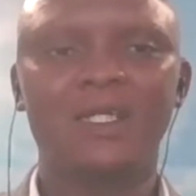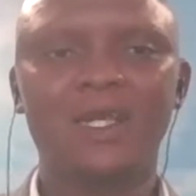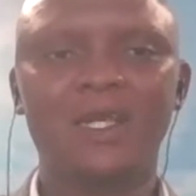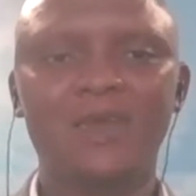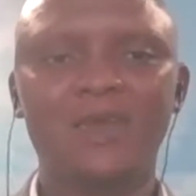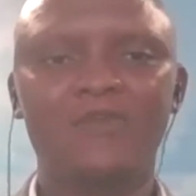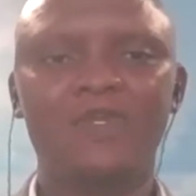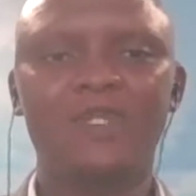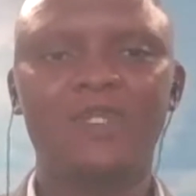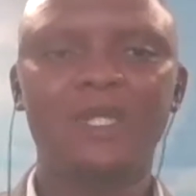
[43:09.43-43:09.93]

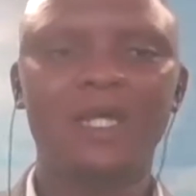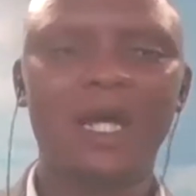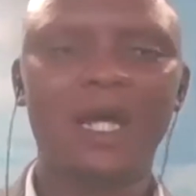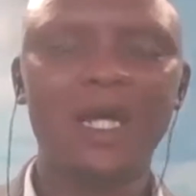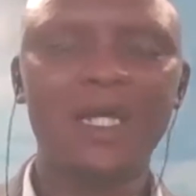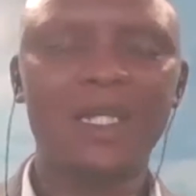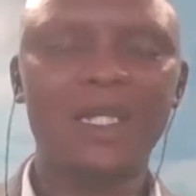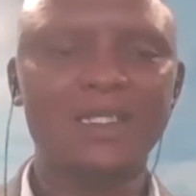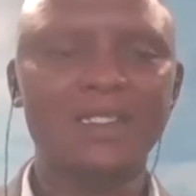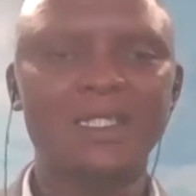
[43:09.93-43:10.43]
even
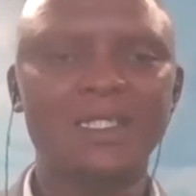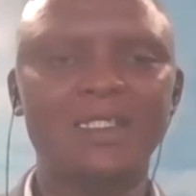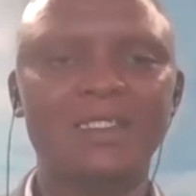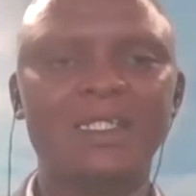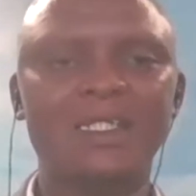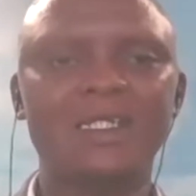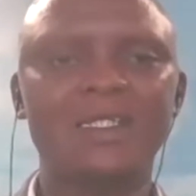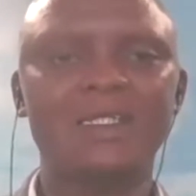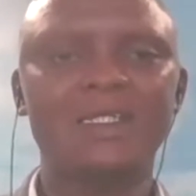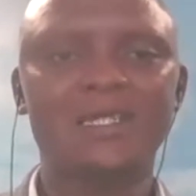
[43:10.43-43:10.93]
other
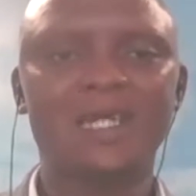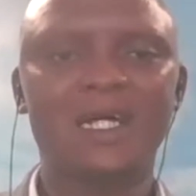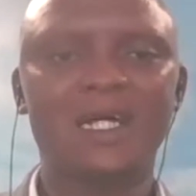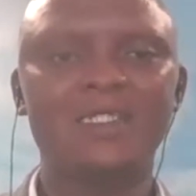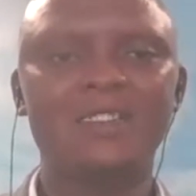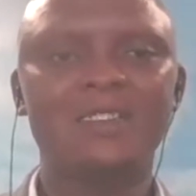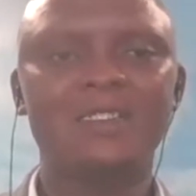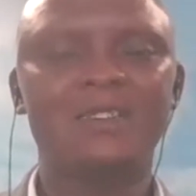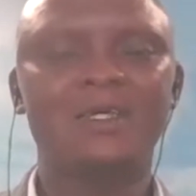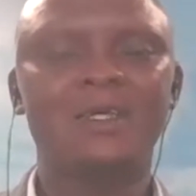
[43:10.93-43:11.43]
sectors
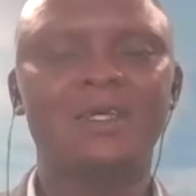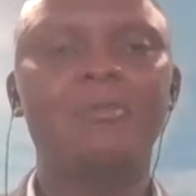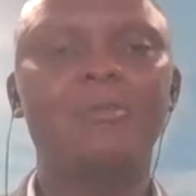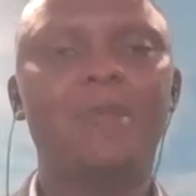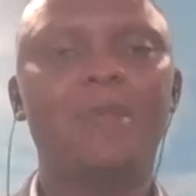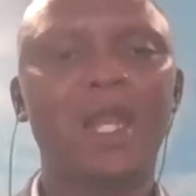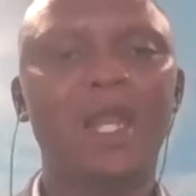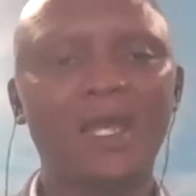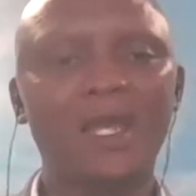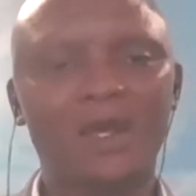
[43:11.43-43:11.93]
that
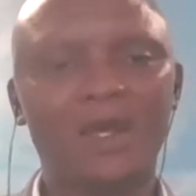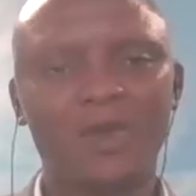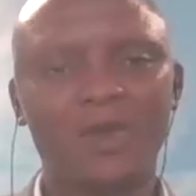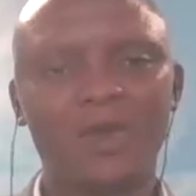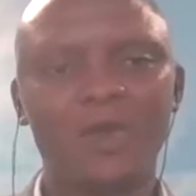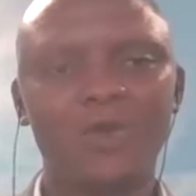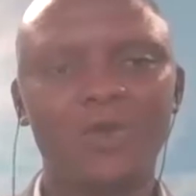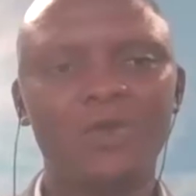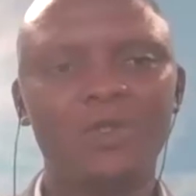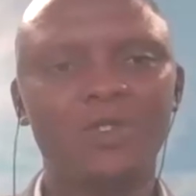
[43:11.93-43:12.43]
play a
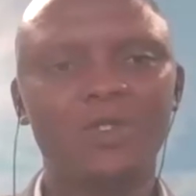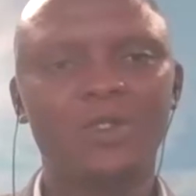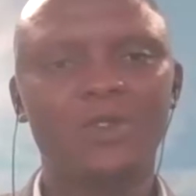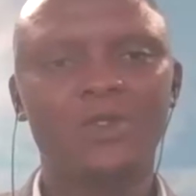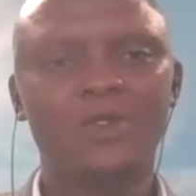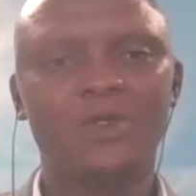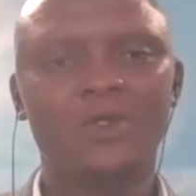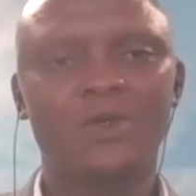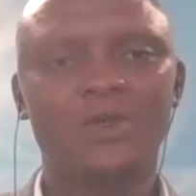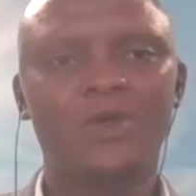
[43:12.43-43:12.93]
role,
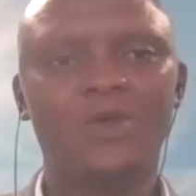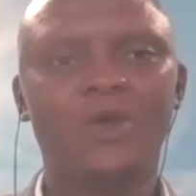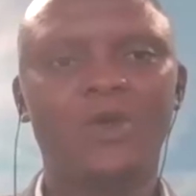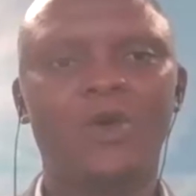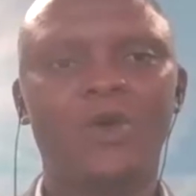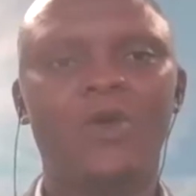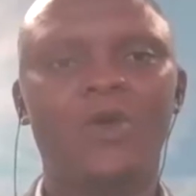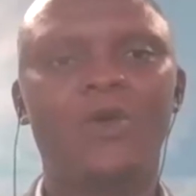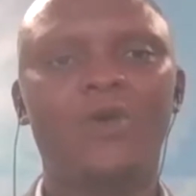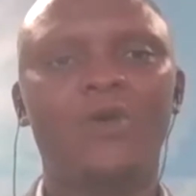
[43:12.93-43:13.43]

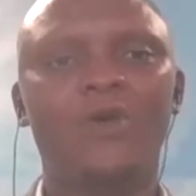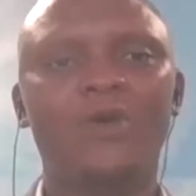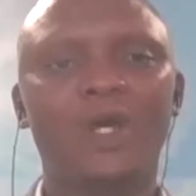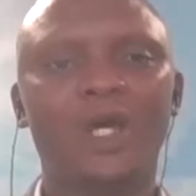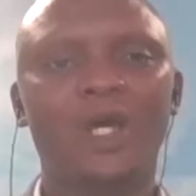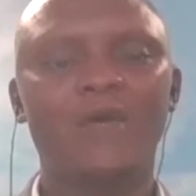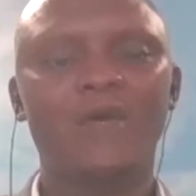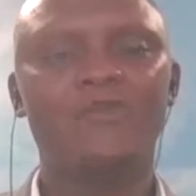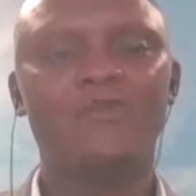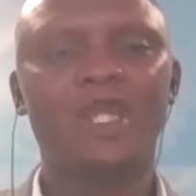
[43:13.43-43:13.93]
or
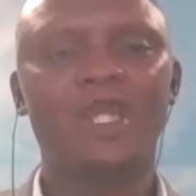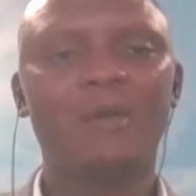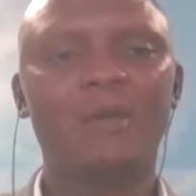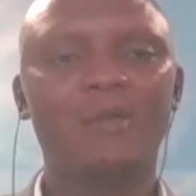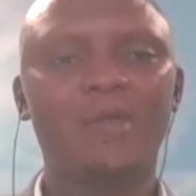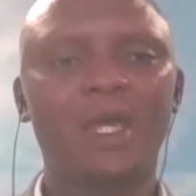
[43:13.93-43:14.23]
have an